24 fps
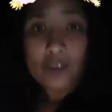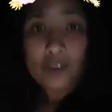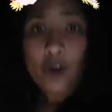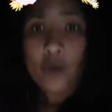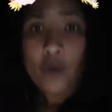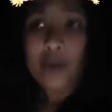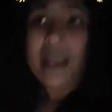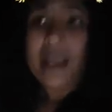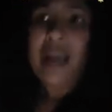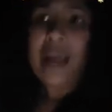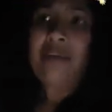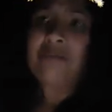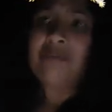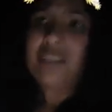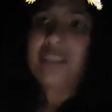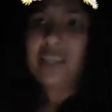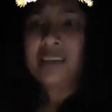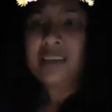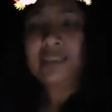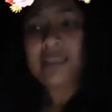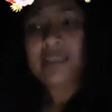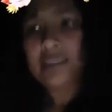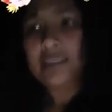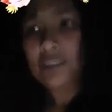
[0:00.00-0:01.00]
Oh, we have
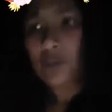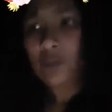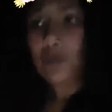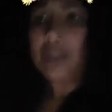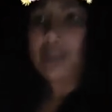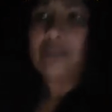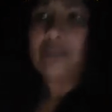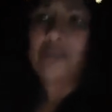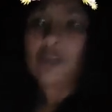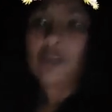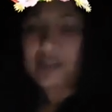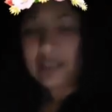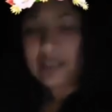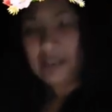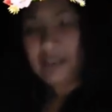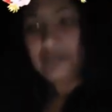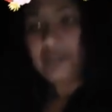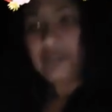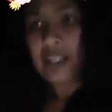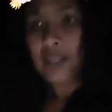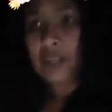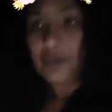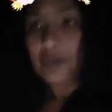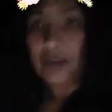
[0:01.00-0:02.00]
nurses 24/7
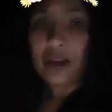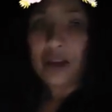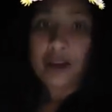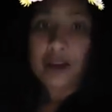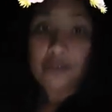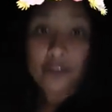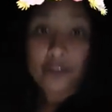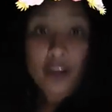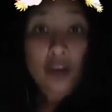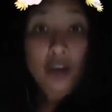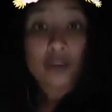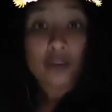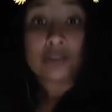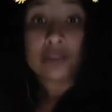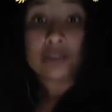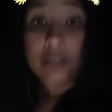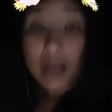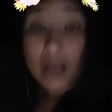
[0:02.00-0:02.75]
at the recovery house. Nah,